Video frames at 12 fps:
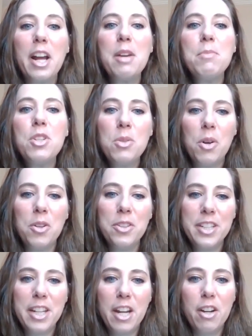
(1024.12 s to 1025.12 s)
I'm too old
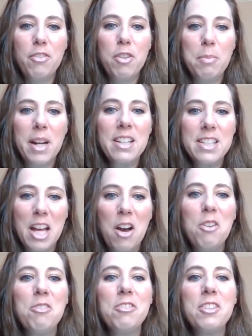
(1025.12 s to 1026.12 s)
to care for
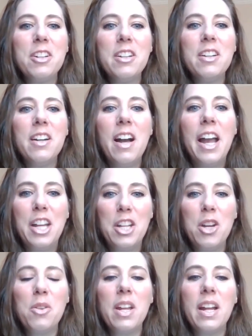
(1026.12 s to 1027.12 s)
myself, I
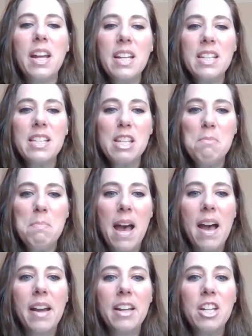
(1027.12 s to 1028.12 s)
know that I can sit
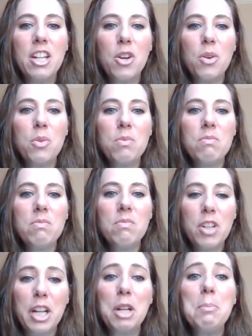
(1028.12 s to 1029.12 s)
back and know
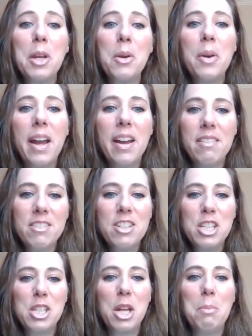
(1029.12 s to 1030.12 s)
they're going to be okay.
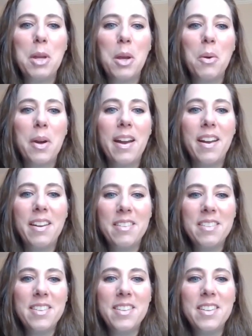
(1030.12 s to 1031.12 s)
She's going to be
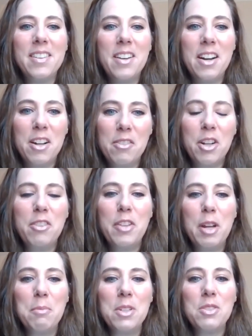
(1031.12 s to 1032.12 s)
okay. All of our
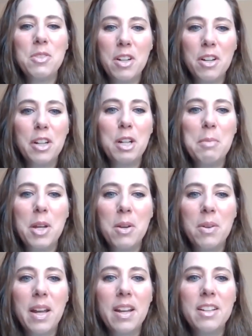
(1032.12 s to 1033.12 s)
families, they're all going to be
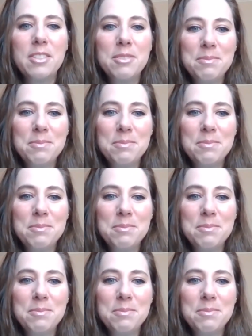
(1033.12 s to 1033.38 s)
okay.